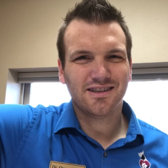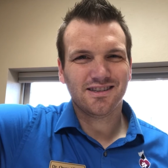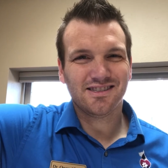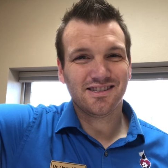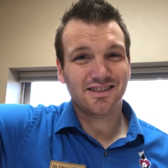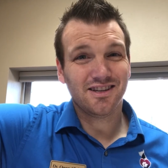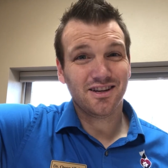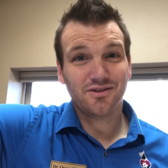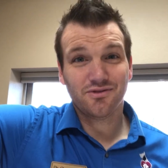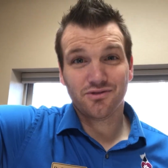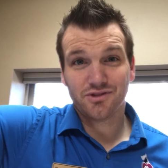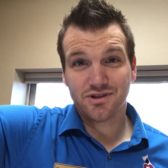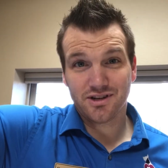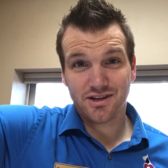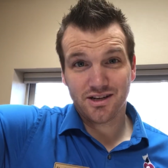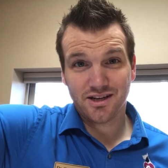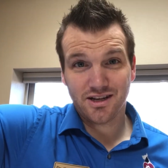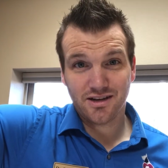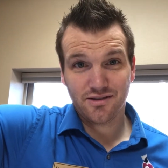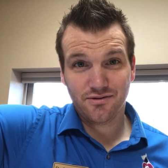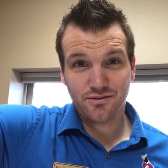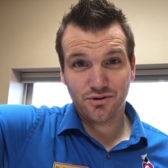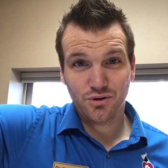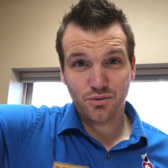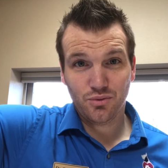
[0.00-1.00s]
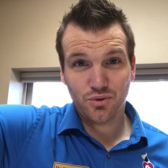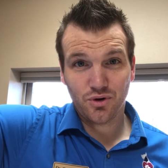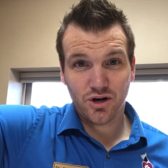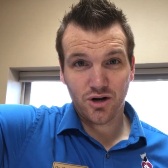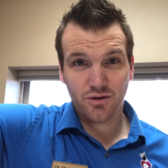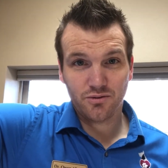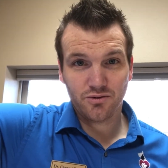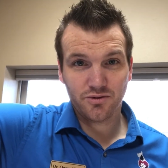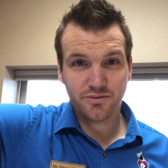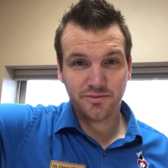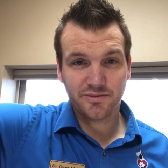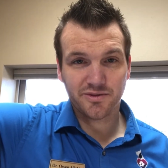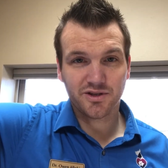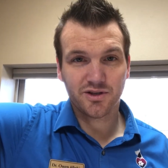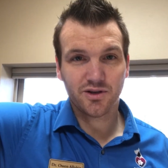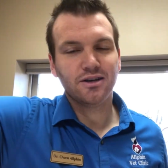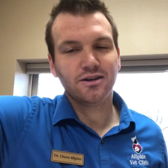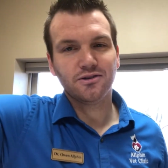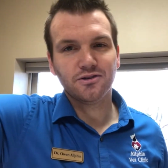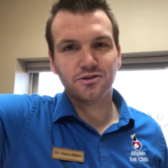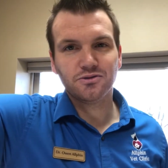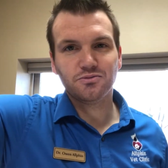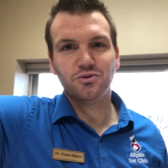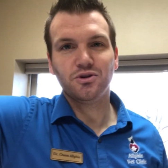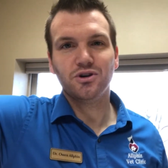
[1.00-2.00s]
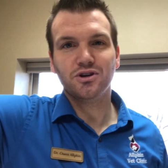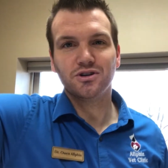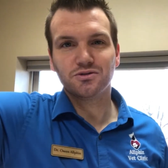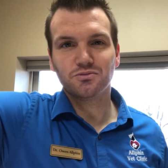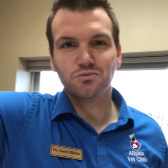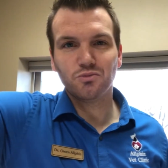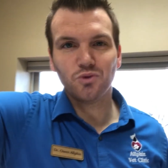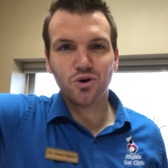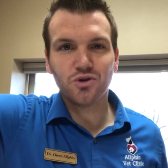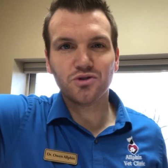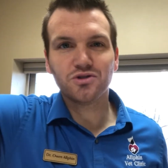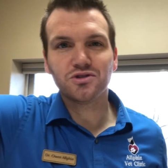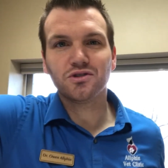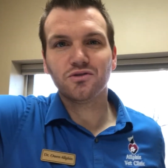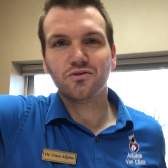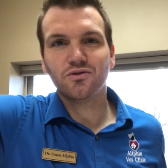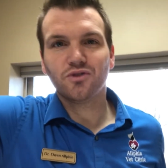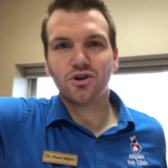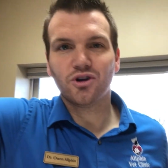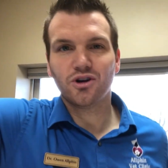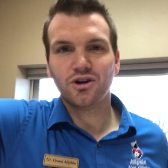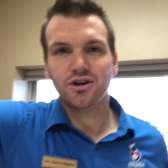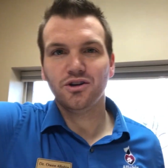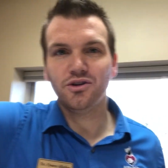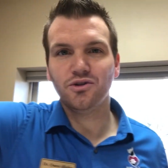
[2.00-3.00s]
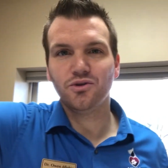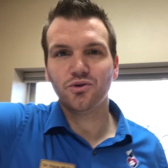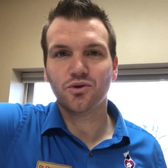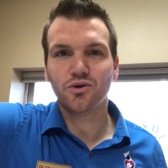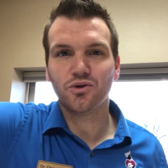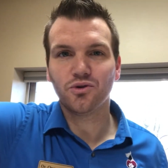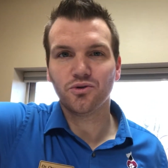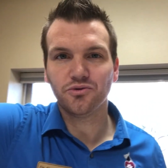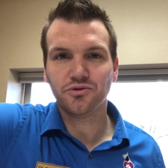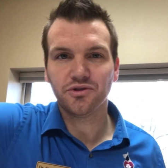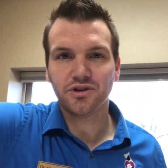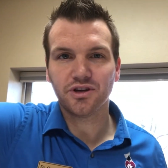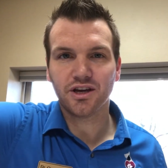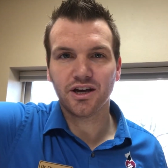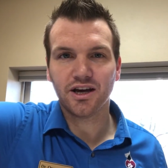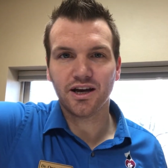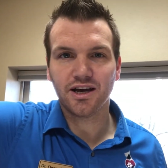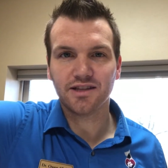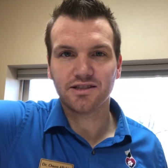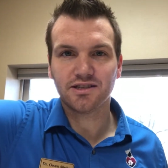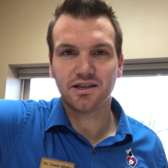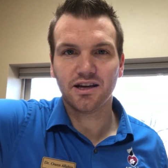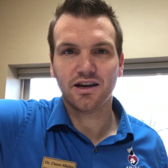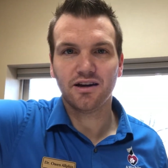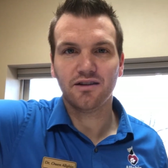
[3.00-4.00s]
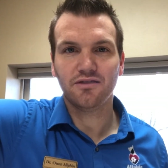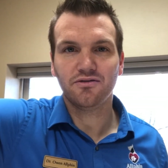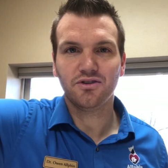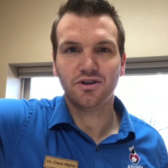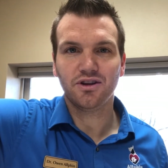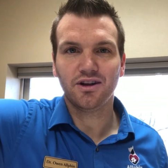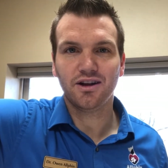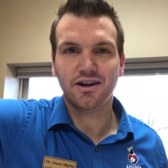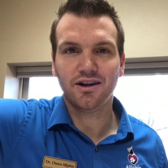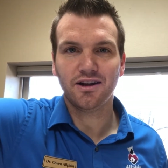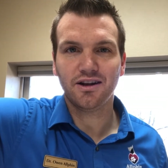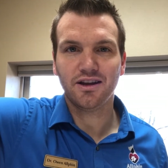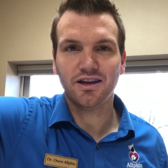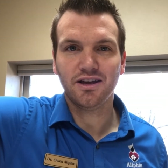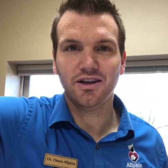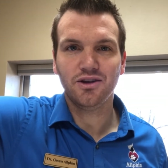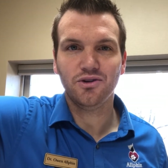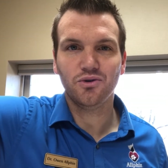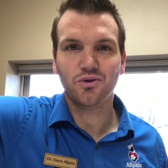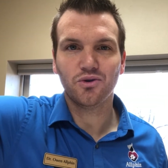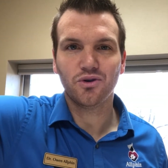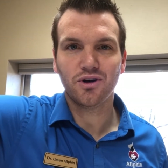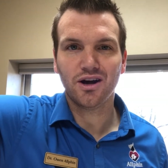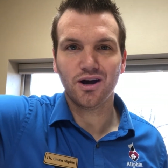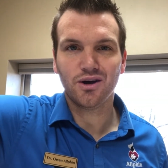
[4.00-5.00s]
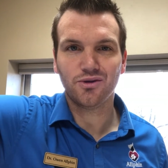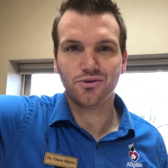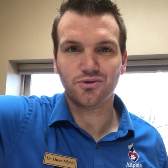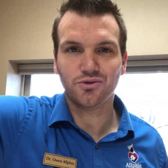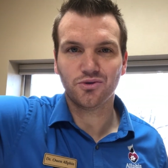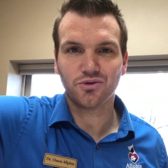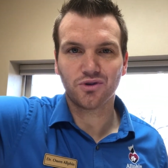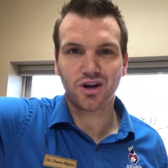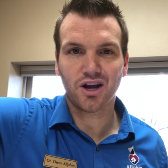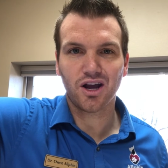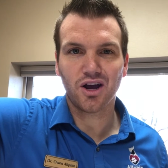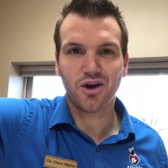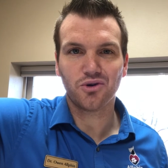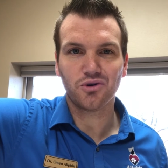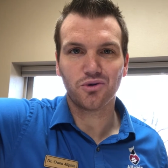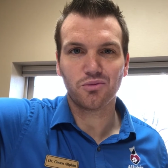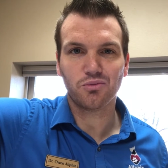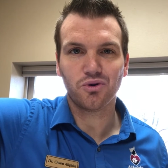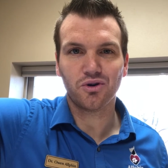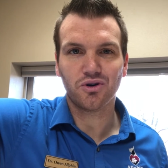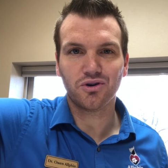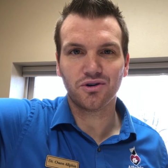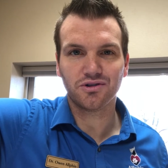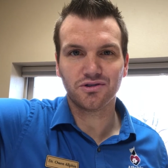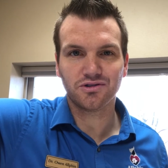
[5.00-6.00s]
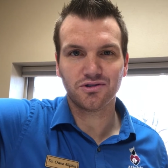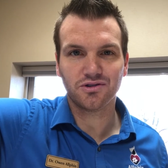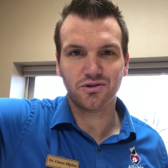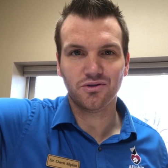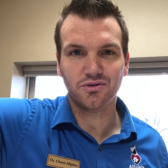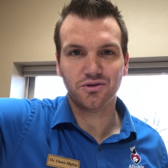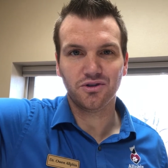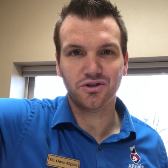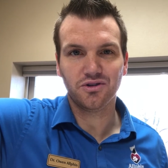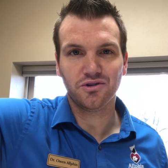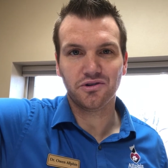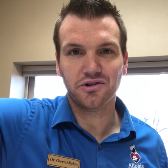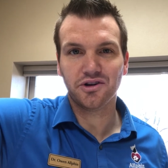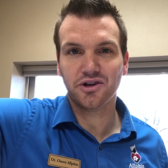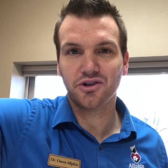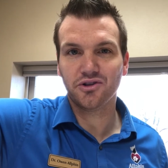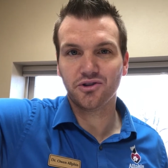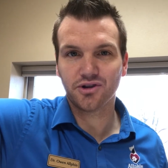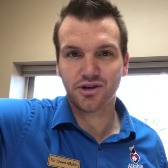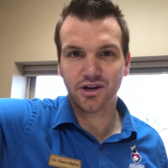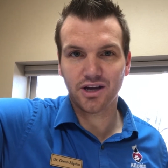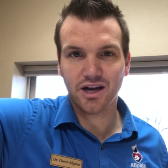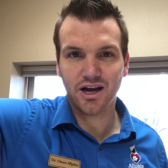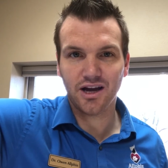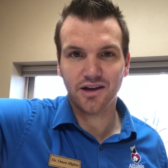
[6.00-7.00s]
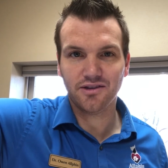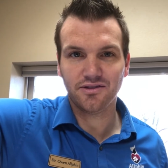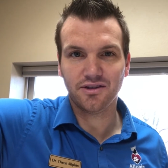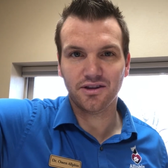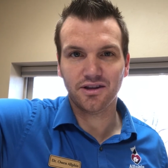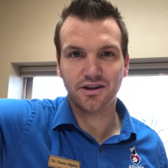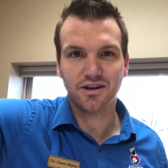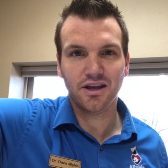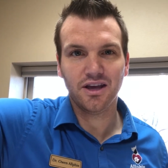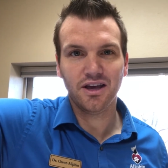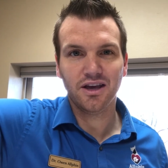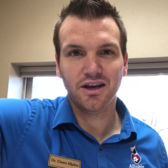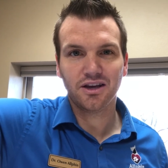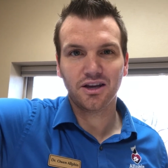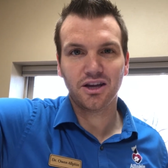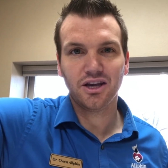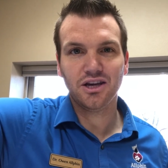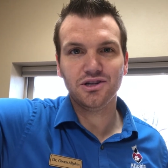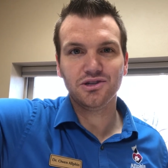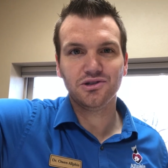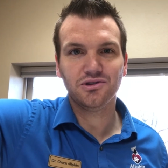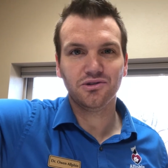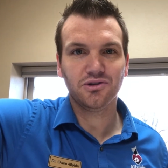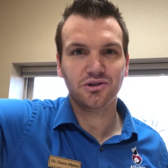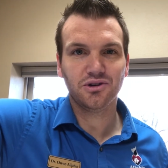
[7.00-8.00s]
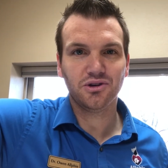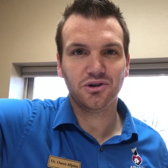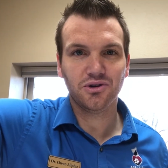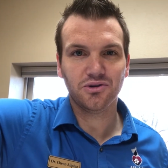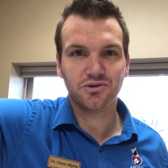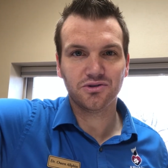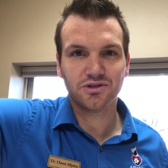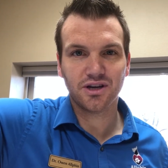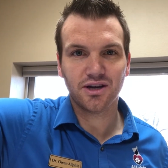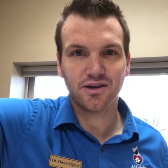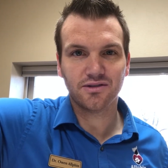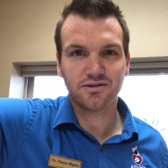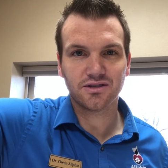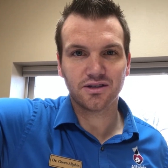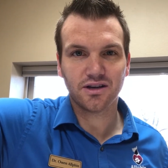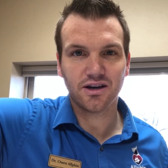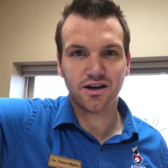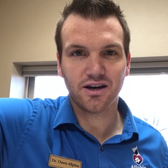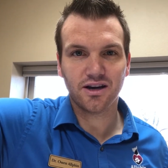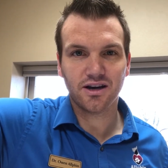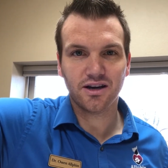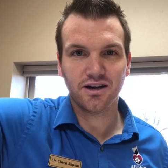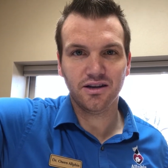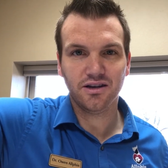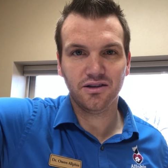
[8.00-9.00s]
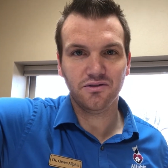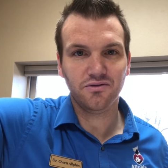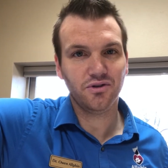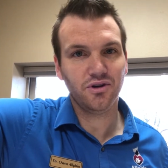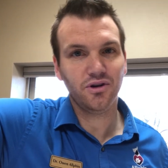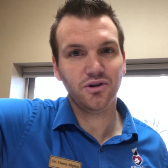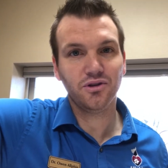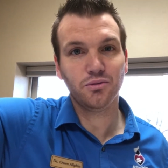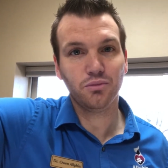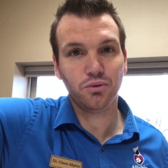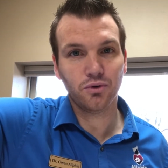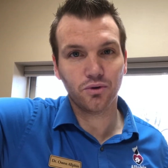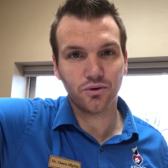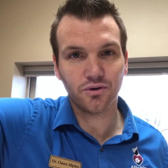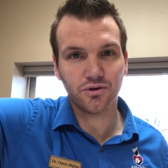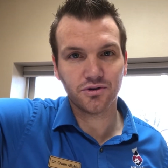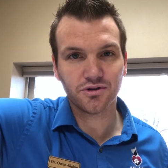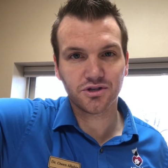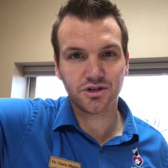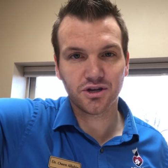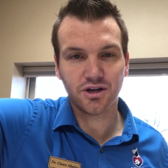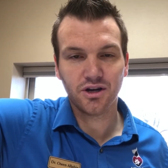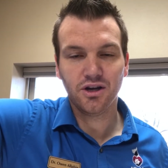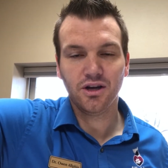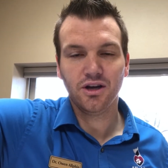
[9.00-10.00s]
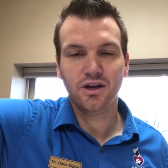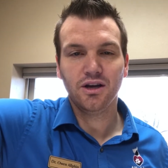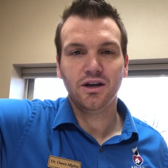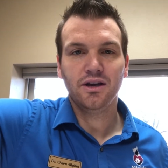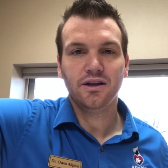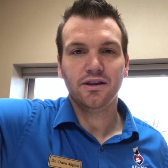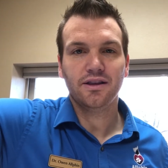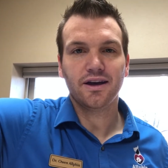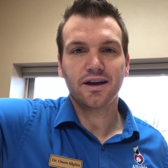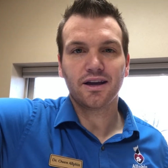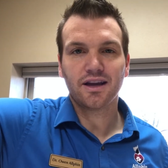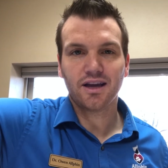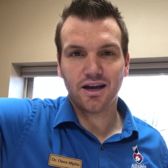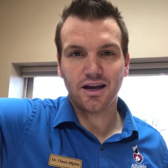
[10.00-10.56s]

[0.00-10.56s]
Is it ever going to have any problems? Let's be honest, most of our indoor-only cats have an indoor-outdoor counterpart. So either another cat that occasionally goes outside, even on the porch, that